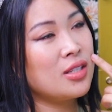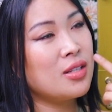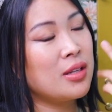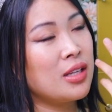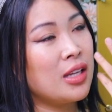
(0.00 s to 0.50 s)
Does
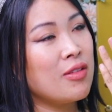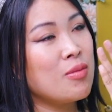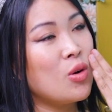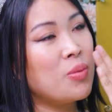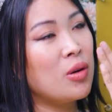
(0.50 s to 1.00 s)
it give you
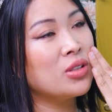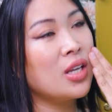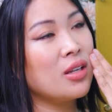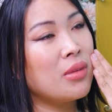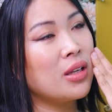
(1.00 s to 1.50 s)
more
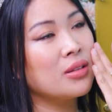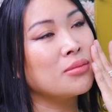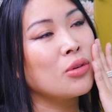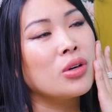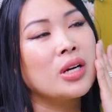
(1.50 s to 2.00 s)
protein, make it
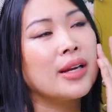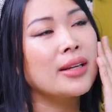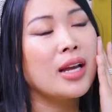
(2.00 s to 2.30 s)
more like